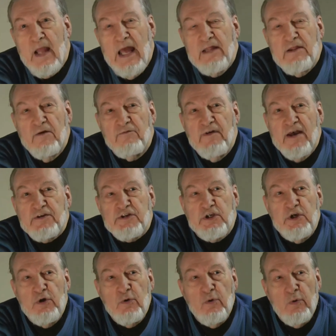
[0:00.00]
And the
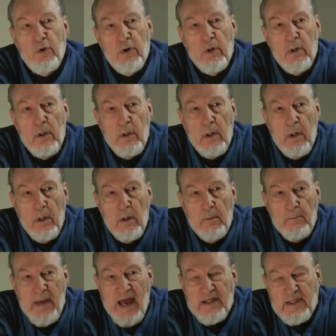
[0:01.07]
Vescu
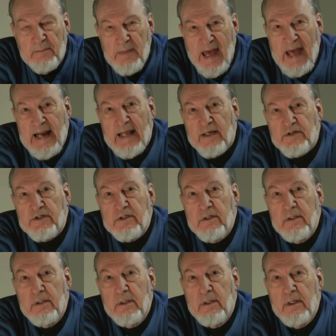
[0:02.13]
mathematics
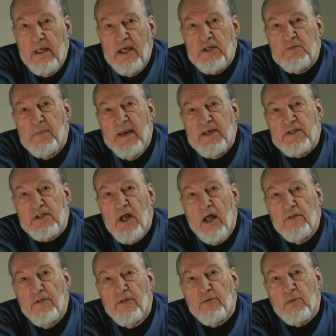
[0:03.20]
is based
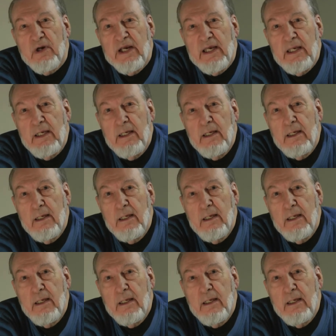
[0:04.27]
on three.